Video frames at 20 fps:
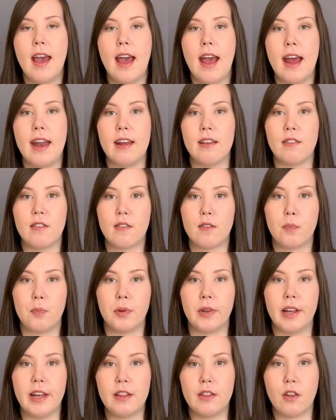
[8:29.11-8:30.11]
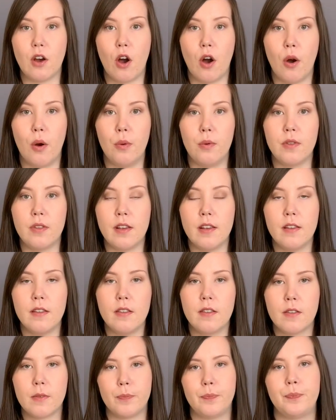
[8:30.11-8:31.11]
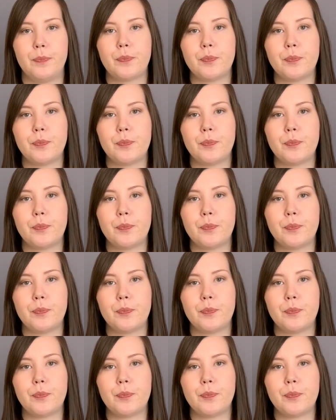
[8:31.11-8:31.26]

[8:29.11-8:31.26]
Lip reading: and it split the hoses.